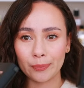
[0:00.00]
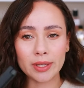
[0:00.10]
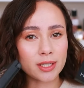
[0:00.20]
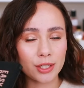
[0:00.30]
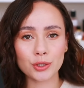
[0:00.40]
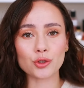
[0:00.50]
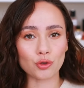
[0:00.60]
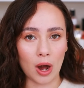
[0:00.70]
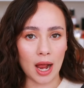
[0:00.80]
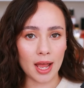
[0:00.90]
This is
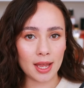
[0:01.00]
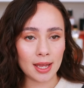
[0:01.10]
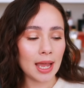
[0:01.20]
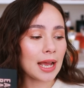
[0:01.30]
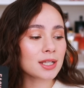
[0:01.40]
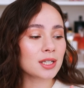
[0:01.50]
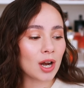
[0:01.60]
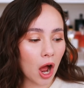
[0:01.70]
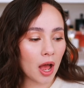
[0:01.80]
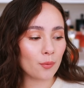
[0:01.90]
dry. It's
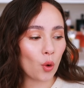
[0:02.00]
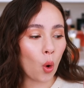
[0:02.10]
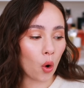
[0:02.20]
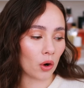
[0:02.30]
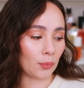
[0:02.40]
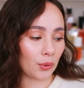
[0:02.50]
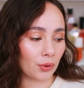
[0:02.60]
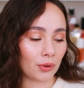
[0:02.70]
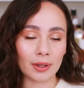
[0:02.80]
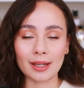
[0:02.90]
not
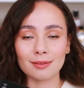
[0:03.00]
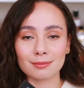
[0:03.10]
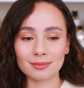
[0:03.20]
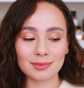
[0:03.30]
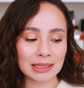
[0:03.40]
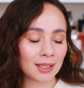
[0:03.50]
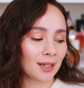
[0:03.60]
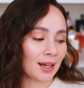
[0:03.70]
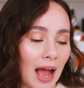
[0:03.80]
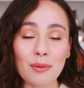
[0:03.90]
horrible. Like,
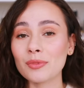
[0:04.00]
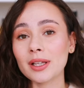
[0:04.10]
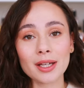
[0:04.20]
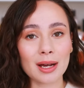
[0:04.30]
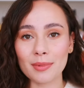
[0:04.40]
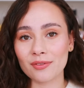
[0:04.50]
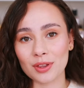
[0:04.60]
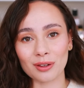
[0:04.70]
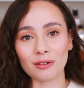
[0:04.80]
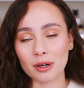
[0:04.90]
I'm really coming for
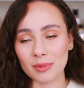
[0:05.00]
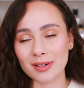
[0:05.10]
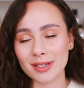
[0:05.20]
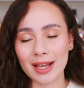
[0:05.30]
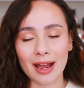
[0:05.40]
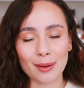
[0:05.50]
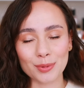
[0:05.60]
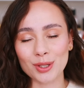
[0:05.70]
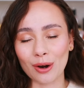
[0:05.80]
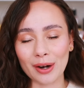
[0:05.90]
the Laura Mercier, I'm
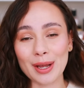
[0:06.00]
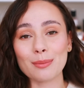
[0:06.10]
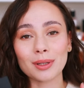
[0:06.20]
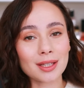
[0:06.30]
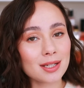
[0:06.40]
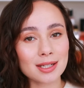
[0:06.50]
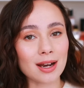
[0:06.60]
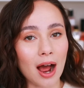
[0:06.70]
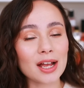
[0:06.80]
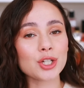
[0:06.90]
sorry, but this is
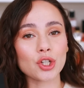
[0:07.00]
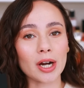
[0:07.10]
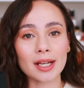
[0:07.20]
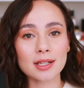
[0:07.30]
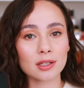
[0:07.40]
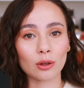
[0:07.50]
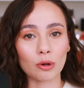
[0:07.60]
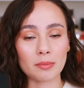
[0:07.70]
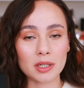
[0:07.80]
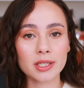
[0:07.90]
not as drying as the
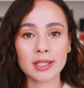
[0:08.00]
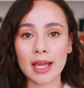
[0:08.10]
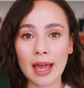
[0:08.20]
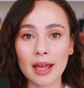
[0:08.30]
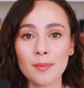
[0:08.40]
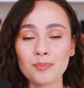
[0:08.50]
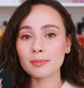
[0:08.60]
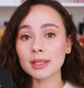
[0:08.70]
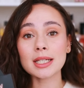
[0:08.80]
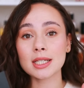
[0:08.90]
Laura Mercier,
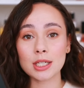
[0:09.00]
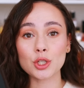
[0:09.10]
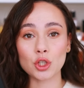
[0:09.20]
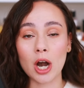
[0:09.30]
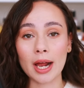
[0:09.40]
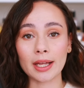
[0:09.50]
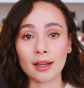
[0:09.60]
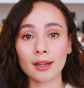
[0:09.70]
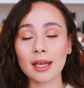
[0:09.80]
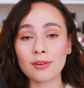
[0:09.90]
but this is
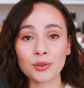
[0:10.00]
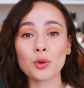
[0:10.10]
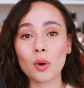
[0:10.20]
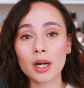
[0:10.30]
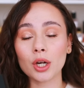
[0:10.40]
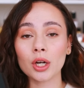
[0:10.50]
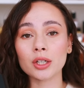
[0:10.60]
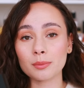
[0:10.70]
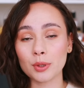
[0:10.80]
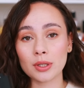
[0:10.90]
drying. If you want a
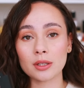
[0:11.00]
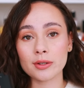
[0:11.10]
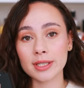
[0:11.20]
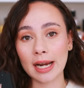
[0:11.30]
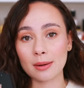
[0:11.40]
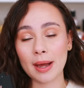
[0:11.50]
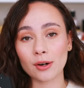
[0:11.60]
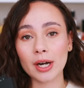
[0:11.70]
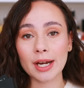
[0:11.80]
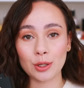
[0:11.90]
Huda Beauty Loose Setting
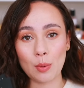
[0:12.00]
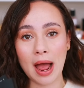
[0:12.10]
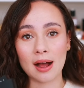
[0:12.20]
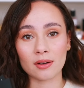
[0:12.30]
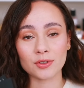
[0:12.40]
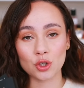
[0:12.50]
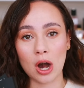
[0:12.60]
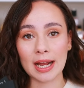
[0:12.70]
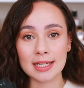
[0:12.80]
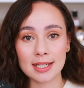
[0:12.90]
Powder and you have
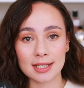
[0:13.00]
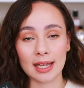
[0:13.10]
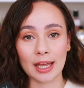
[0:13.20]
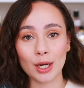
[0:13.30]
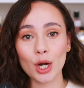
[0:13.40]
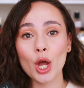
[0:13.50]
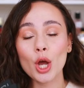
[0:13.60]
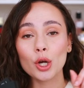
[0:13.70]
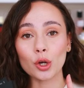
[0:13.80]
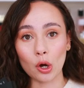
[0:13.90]
dry skin,
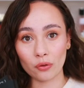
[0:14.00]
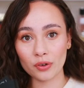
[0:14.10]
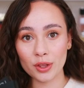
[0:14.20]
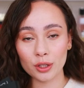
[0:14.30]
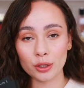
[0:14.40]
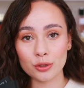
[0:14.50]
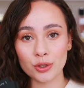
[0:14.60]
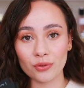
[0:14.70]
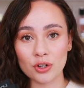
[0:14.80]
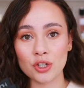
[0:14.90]
go for the
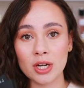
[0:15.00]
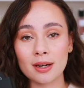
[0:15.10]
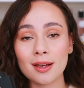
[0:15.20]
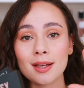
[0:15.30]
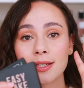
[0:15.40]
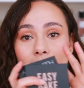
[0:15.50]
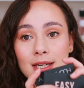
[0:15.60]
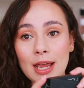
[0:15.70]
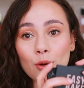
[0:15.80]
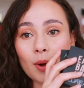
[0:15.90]
loose version,
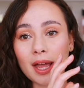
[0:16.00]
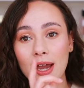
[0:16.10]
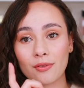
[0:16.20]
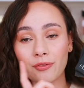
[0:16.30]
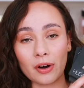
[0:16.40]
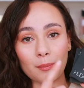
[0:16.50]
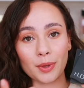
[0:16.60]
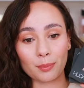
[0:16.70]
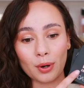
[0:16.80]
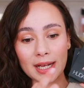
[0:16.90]
stay away from
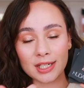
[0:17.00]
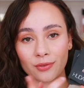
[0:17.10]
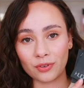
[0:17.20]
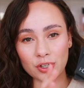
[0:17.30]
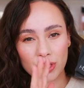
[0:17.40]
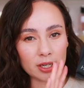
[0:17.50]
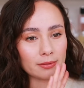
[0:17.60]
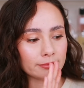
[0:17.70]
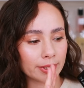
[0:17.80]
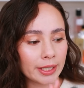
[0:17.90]
the pressed
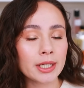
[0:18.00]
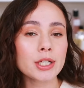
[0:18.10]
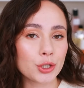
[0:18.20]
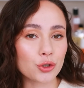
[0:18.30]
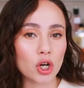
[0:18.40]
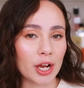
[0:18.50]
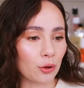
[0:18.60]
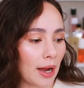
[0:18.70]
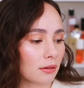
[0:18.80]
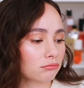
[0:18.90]
version. She'll dry
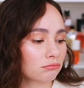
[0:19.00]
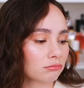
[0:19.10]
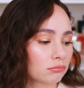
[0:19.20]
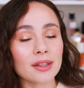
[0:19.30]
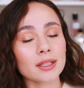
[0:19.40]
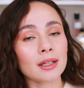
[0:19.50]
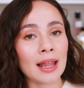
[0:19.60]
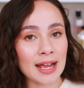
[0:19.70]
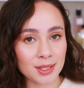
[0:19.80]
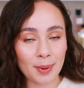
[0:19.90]
you out. And then the
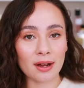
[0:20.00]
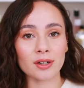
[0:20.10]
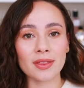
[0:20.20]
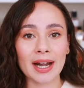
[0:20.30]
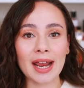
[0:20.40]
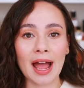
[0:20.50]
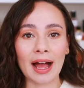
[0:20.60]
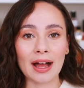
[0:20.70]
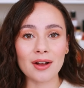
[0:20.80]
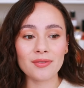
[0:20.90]
last powder that I
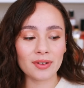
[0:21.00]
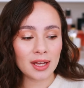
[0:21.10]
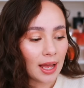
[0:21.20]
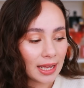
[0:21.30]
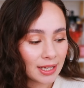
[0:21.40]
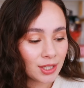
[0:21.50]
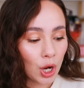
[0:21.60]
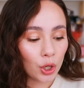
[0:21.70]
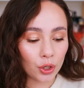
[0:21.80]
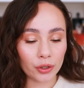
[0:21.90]
have is
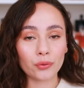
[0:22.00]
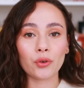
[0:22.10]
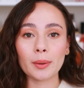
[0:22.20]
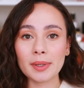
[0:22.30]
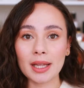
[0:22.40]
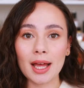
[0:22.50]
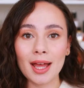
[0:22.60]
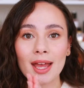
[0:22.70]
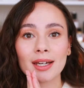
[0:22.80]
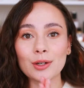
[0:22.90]
a good
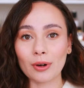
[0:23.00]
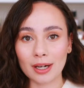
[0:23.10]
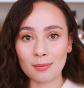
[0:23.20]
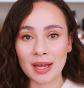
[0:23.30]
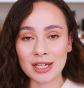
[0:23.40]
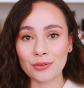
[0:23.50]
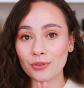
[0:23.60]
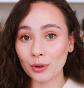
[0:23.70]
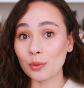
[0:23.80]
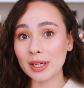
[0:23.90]
formula and I'd recommend it
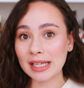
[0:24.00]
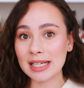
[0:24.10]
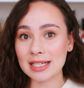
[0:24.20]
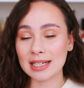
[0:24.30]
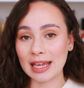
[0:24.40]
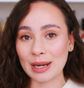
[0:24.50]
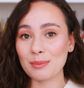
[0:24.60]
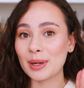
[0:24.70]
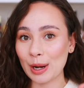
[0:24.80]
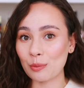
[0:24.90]
for oily
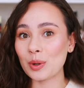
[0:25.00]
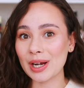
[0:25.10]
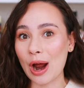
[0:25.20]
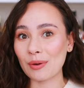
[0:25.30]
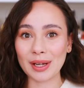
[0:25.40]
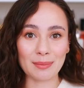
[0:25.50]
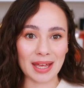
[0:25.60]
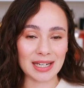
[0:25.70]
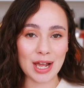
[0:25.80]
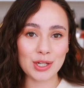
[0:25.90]
skin, but I would not
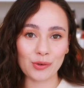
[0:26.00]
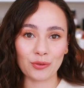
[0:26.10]
recommend it